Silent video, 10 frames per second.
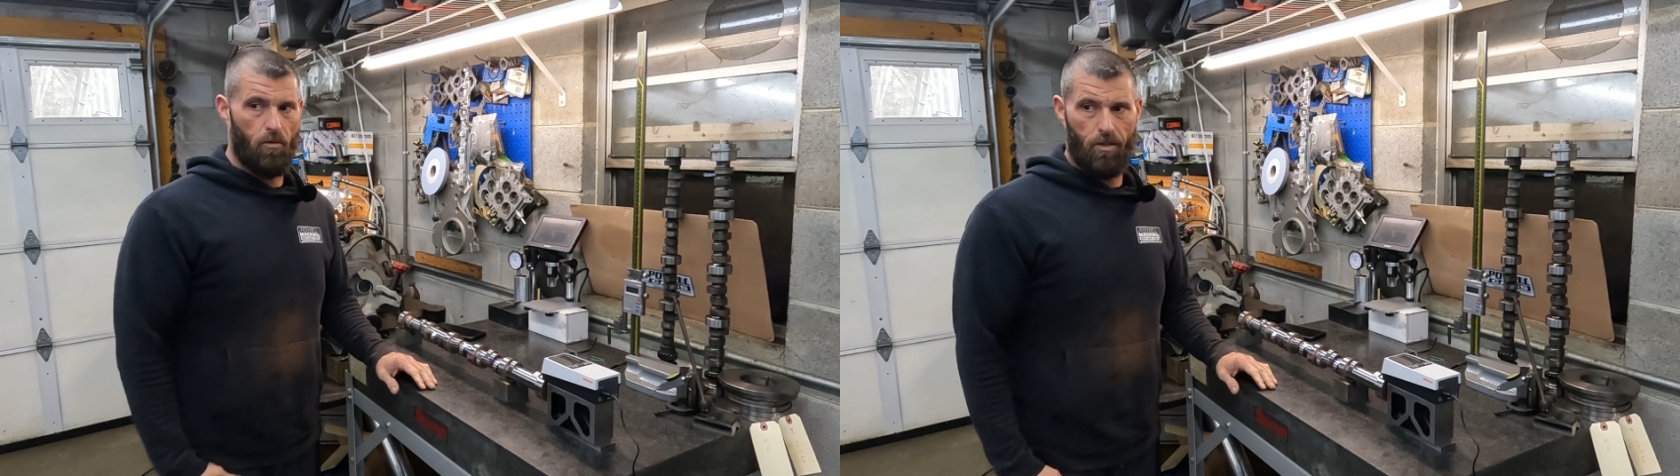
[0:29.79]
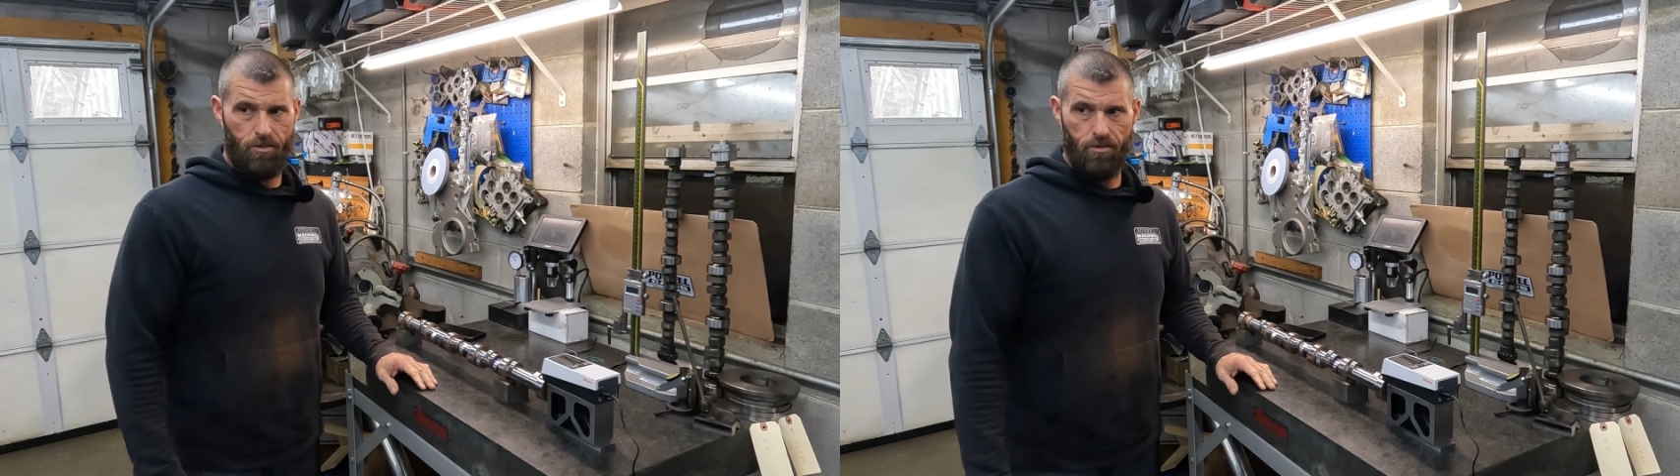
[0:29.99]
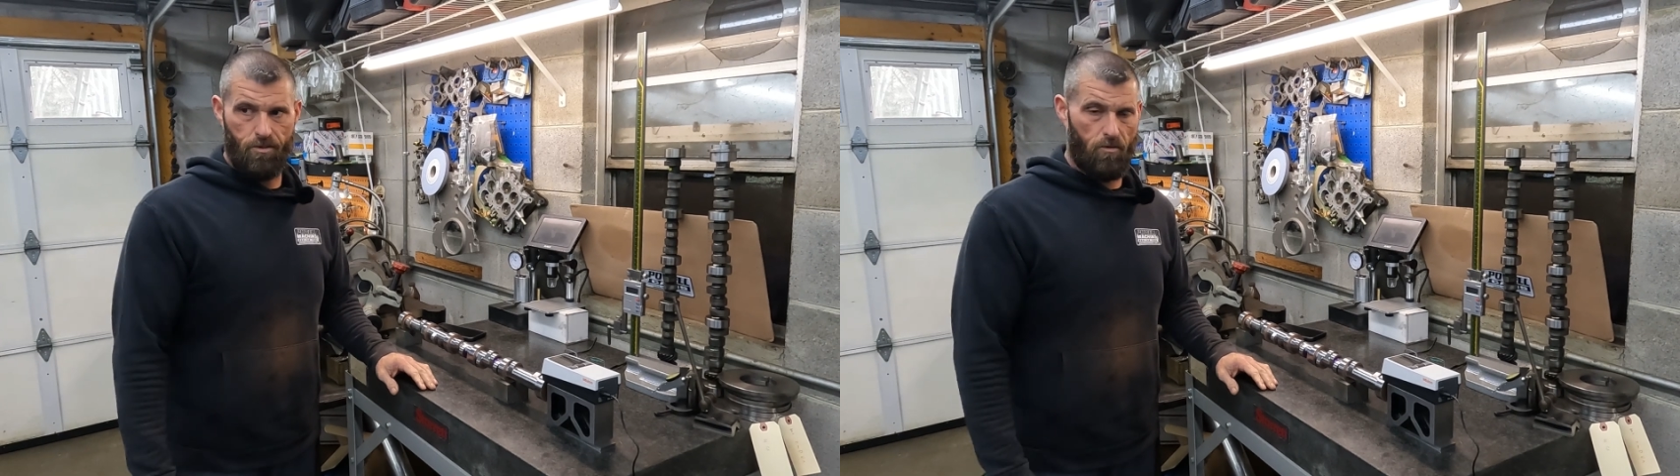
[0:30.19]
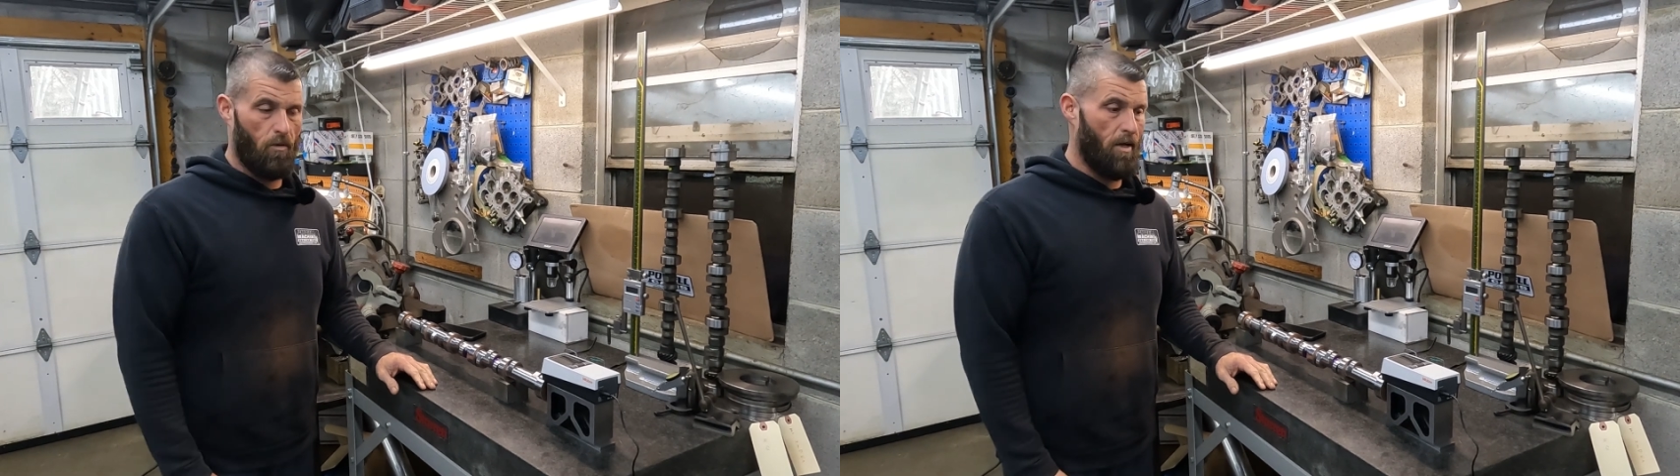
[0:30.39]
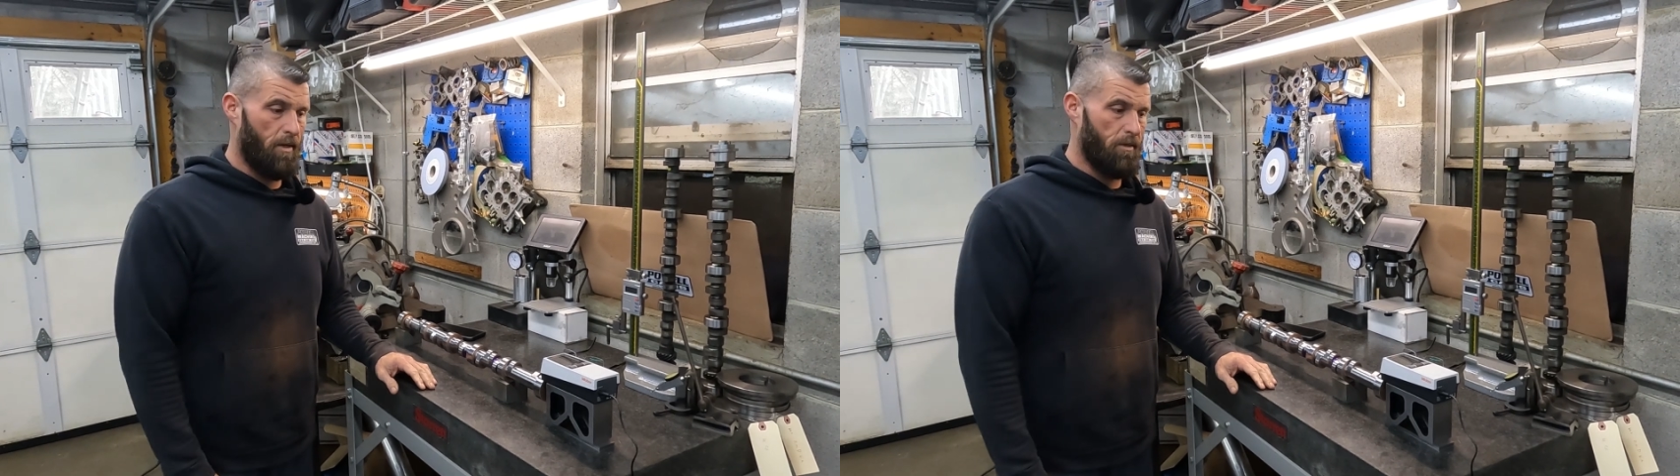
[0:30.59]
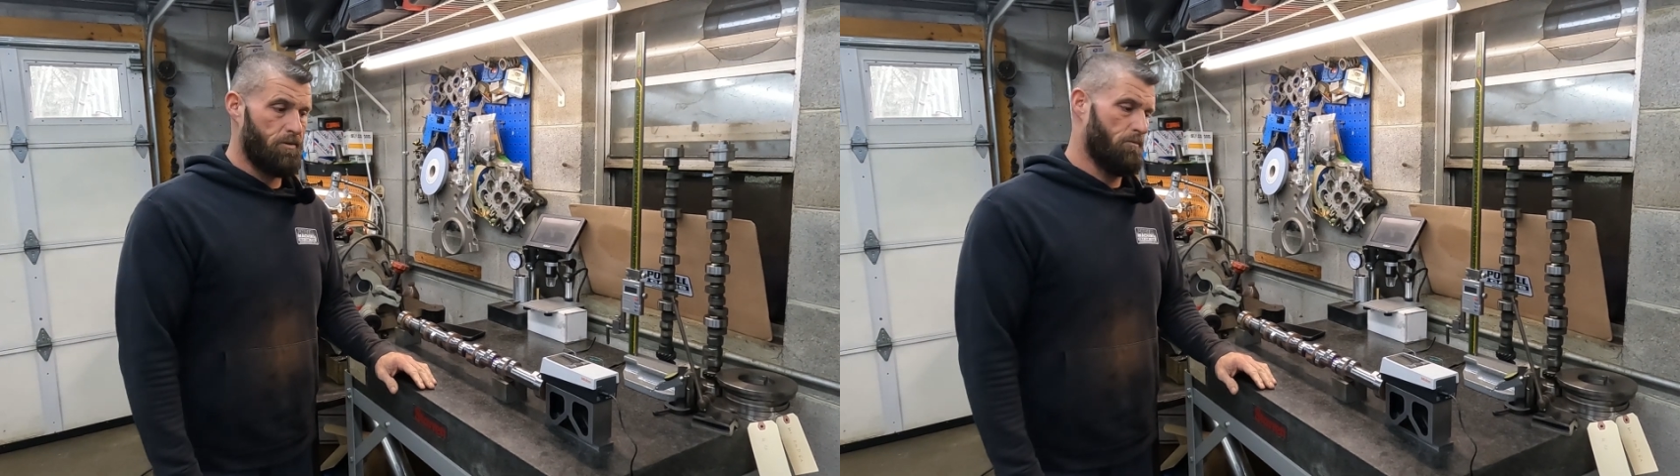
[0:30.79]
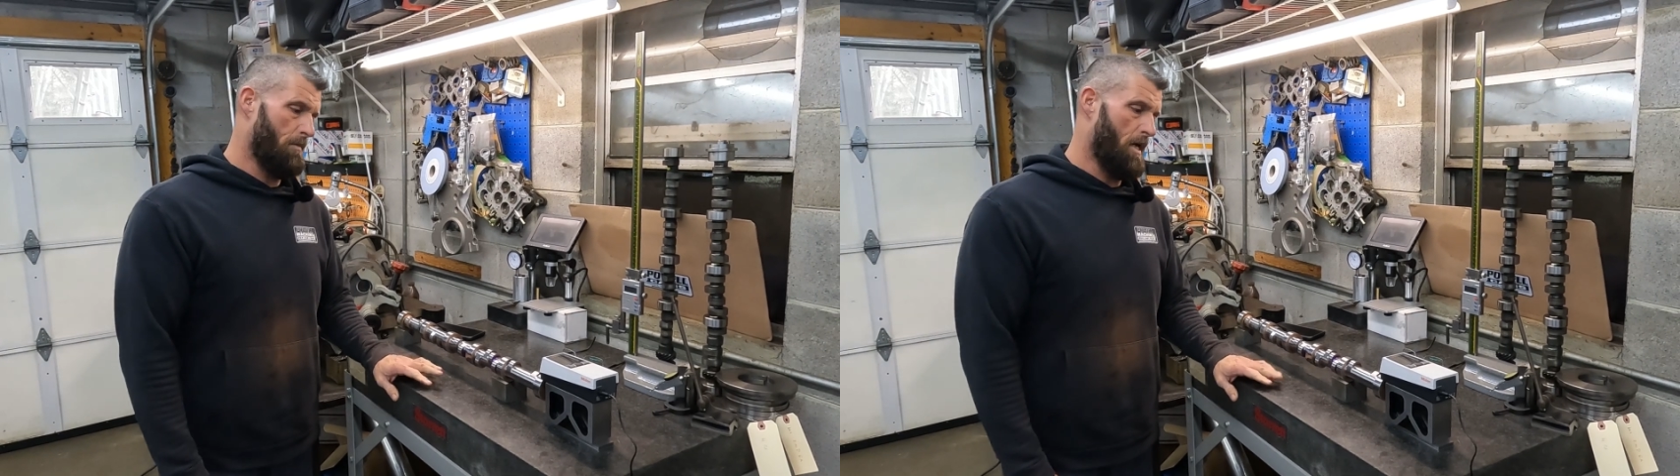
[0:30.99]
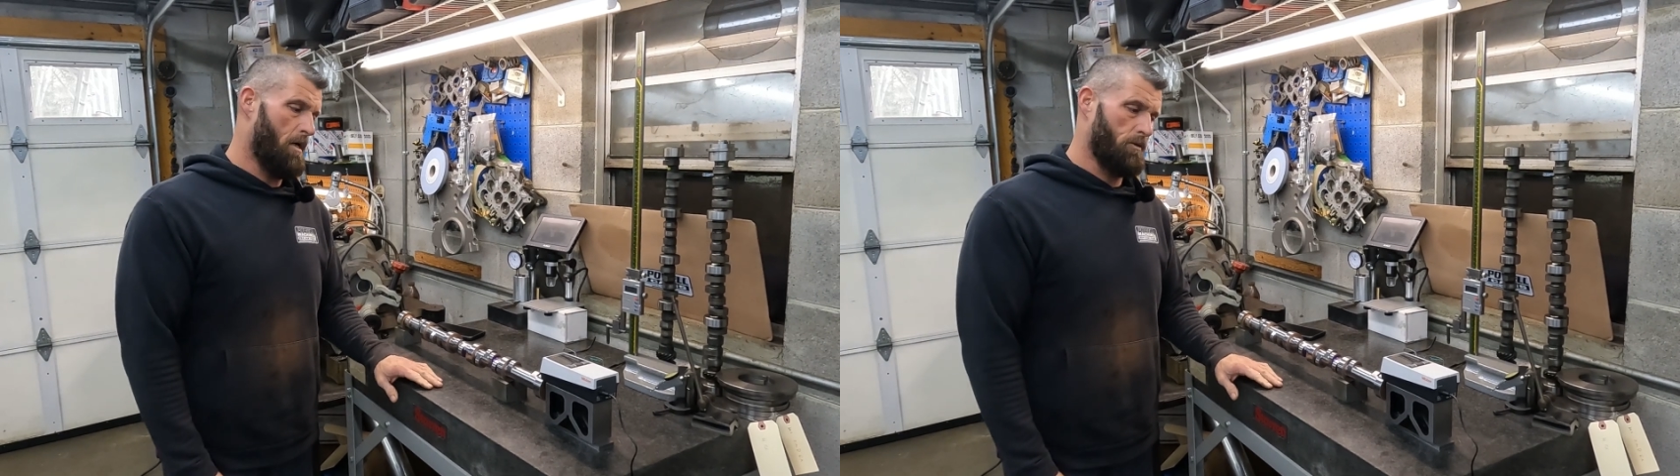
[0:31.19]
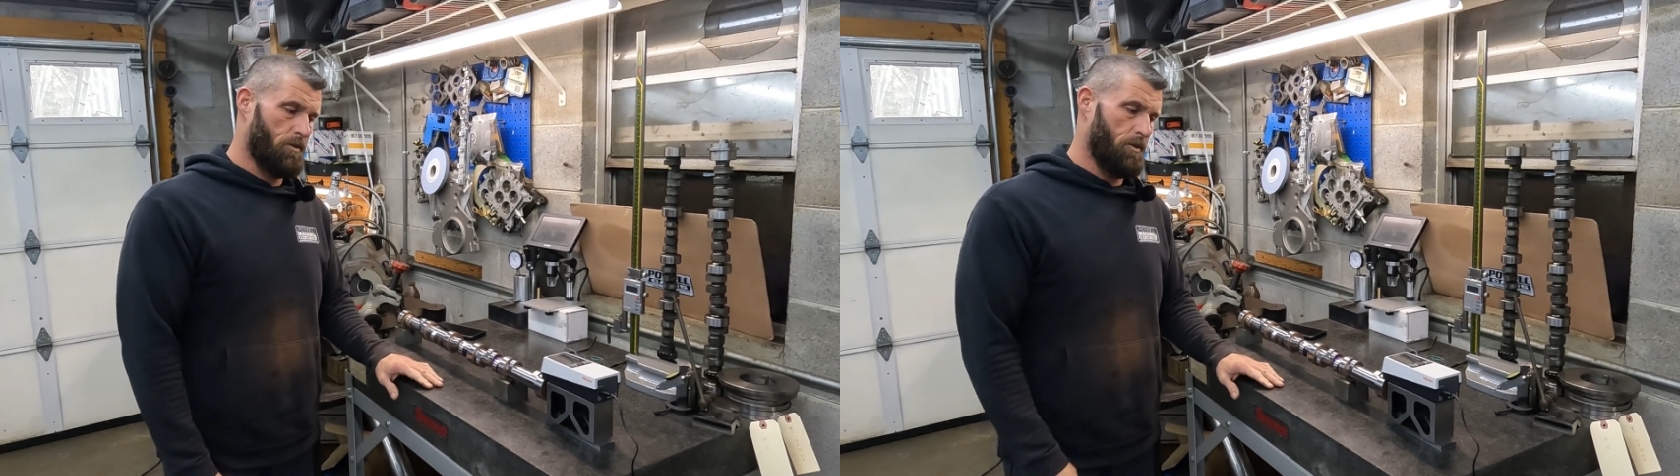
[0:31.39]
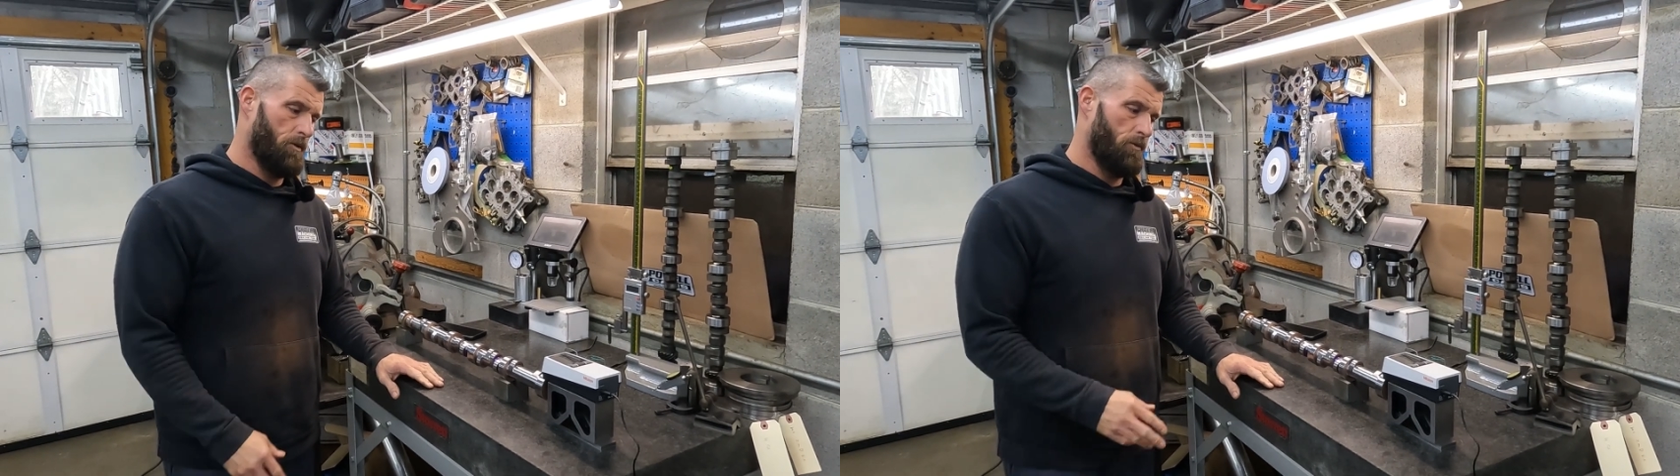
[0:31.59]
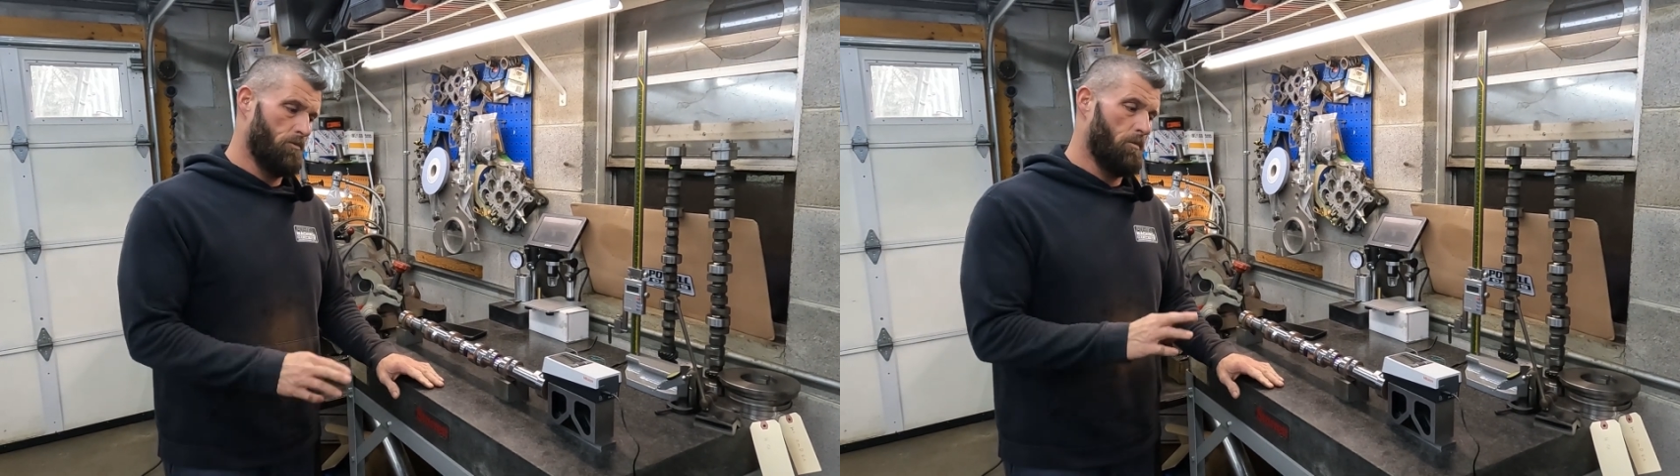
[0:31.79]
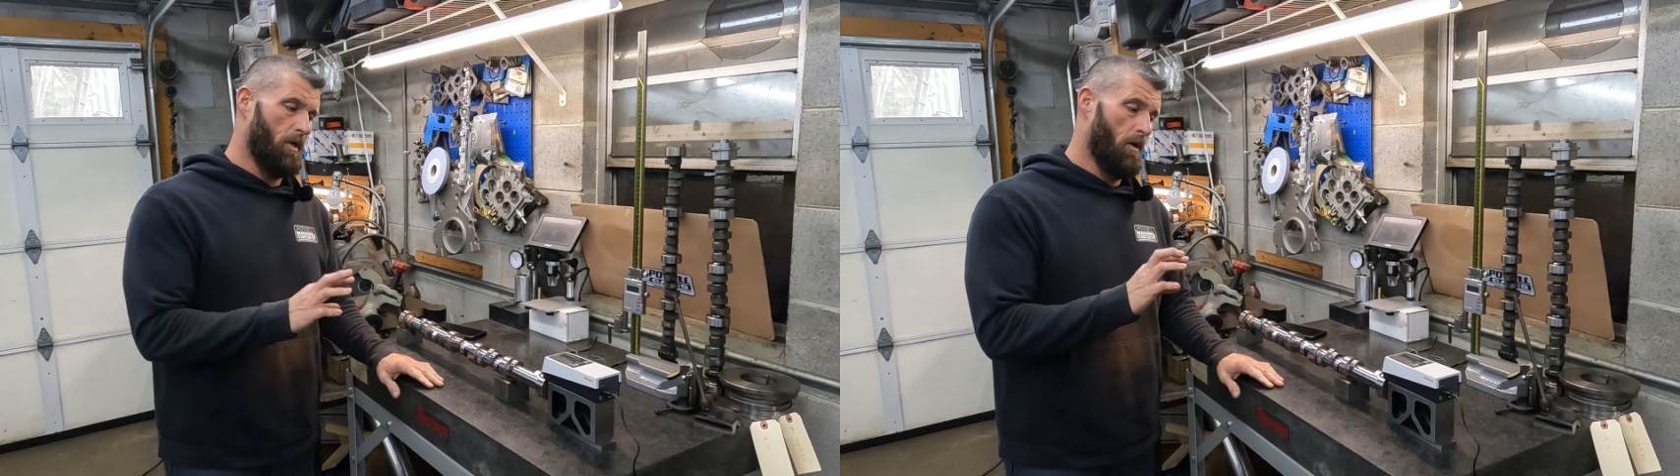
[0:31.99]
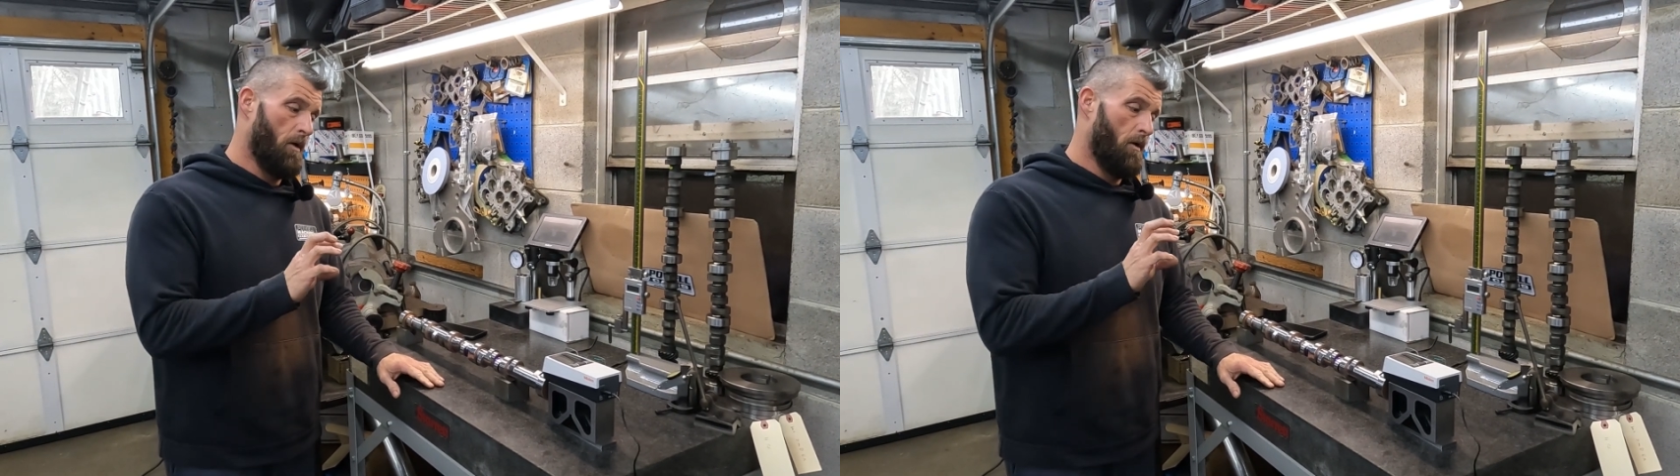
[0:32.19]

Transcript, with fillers: questions on heads and blocks too. But